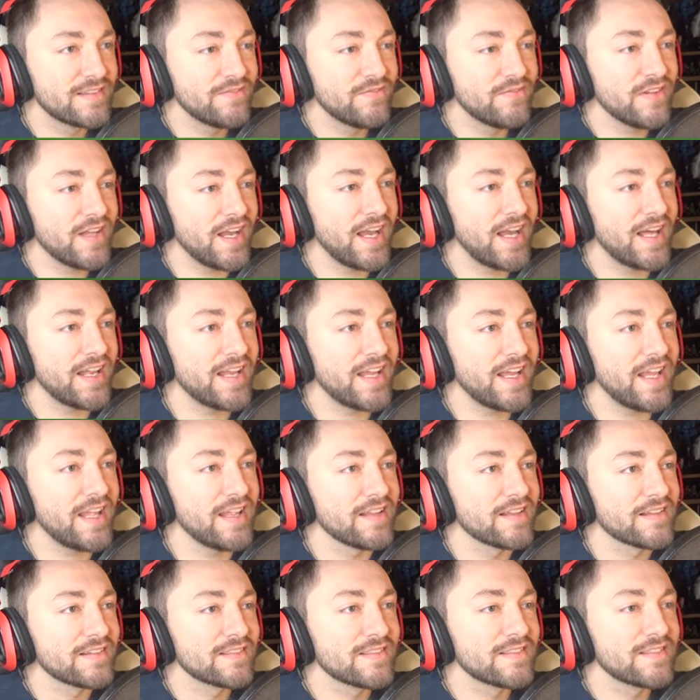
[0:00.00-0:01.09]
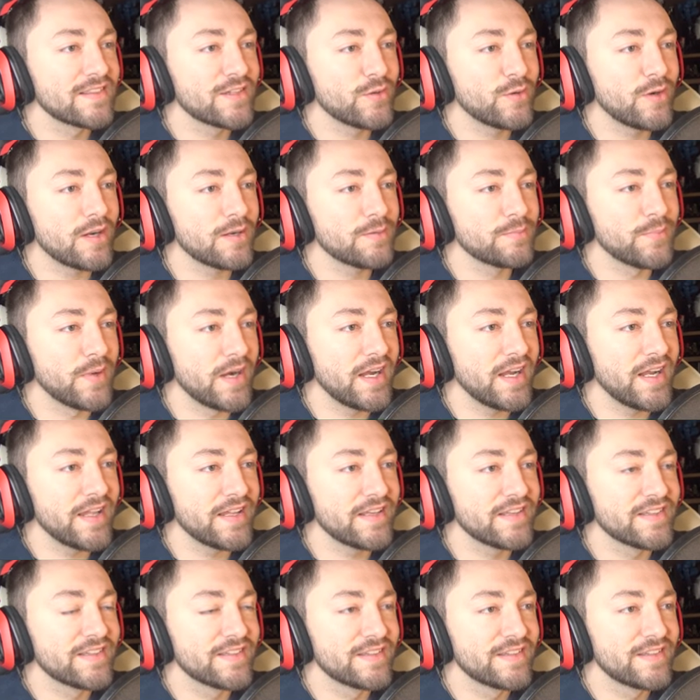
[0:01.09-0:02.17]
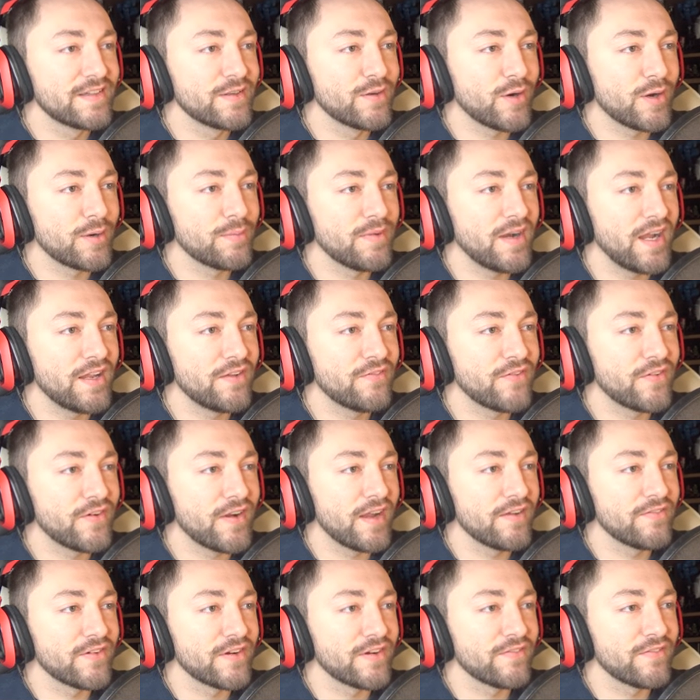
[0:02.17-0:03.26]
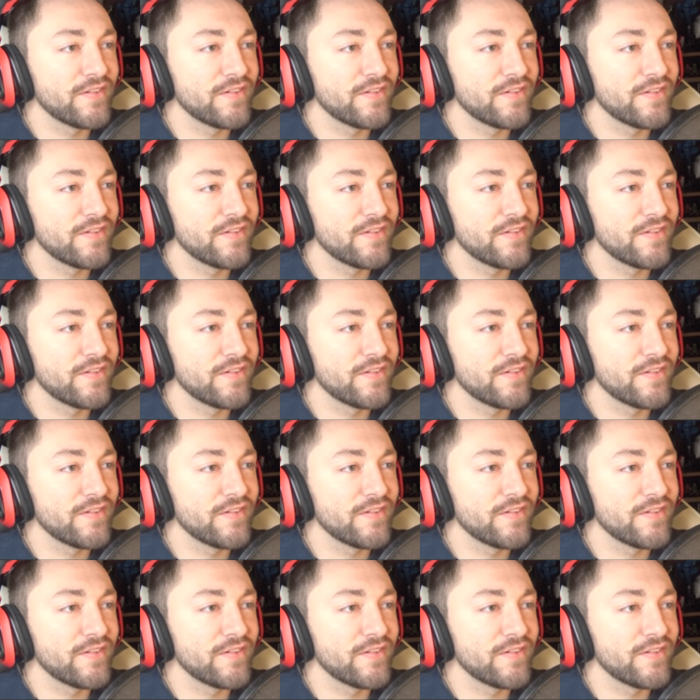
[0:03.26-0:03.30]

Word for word: Vladdy, you are by. Your abide forever,